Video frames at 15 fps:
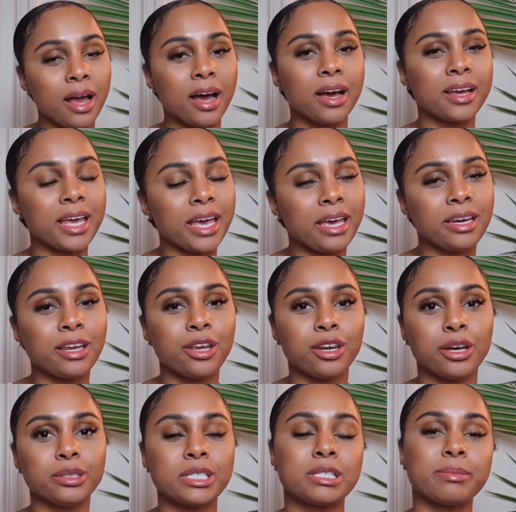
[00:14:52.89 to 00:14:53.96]
Again, you
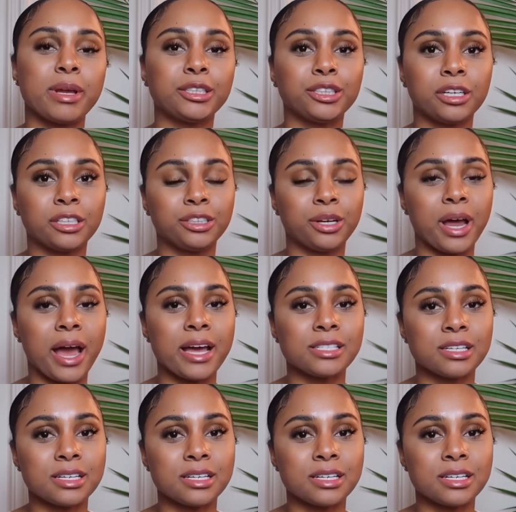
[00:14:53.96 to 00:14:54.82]
know, just make sure that you guys